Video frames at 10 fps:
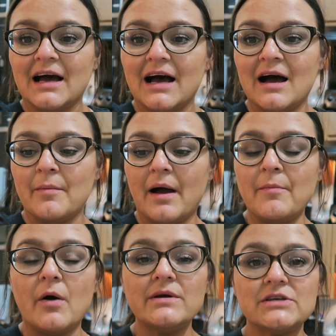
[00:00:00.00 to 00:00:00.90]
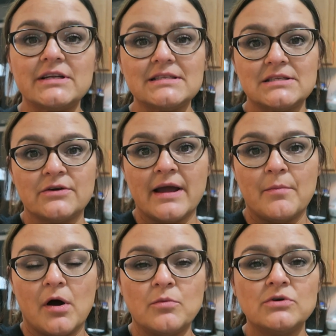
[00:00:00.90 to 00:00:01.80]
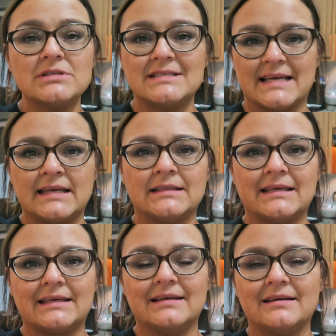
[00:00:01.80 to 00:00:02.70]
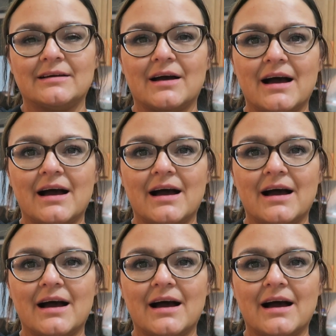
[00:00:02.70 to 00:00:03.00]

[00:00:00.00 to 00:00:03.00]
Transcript: I'm always on Instagram, almost daily.